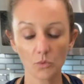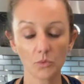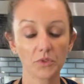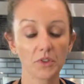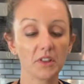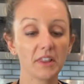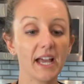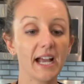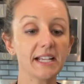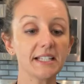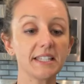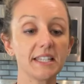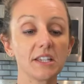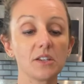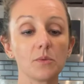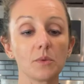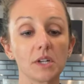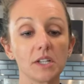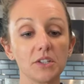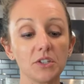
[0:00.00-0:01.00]
the last thing
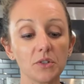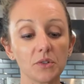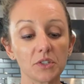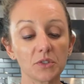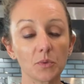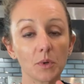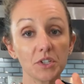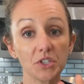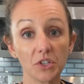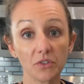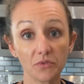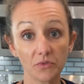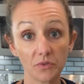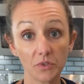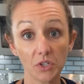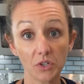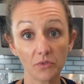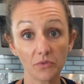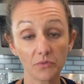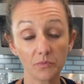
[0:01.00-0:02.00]
you wanna do is once you've,
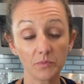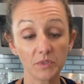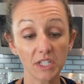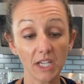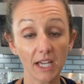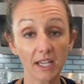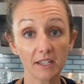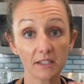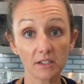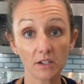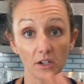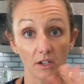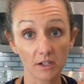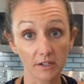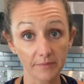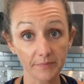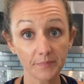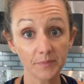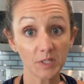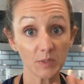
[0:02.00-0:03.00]
you've done your
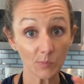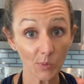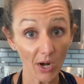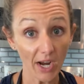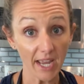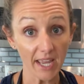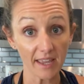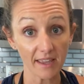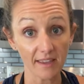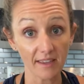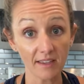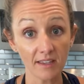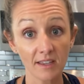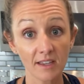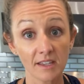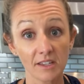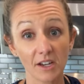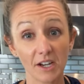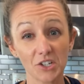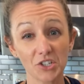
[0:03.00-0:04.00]
spraying,
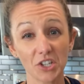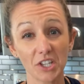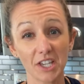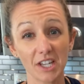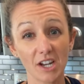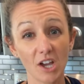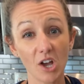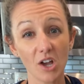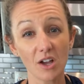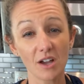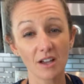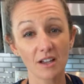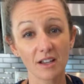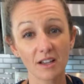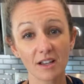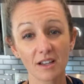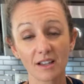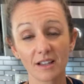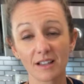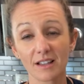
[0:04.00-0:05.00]
you're actually gonna
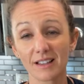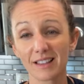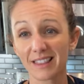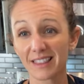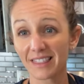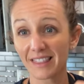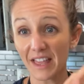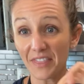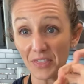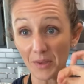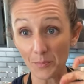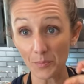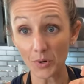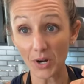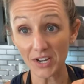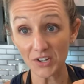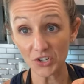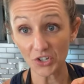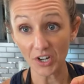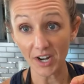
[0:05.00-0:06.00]
let the
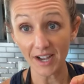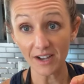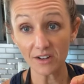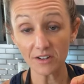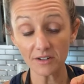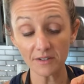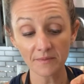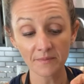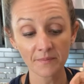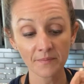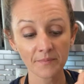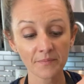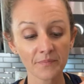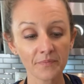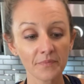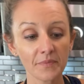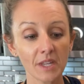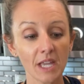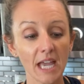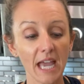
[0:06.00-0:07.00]
pressure out
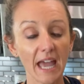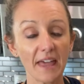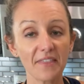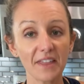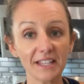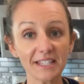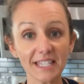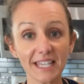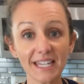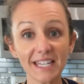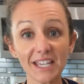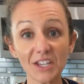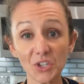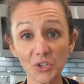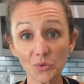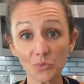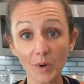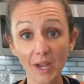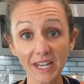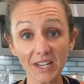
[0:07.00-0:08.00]
and that's gonna get
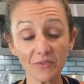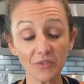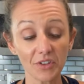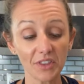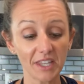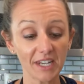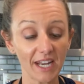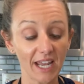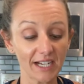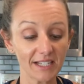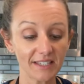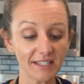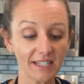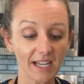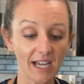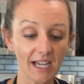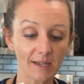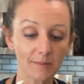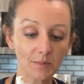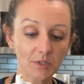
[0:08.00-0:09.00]
you ready for the next
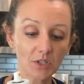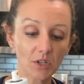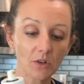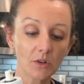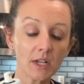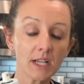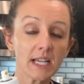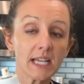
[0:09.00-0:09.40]
time. So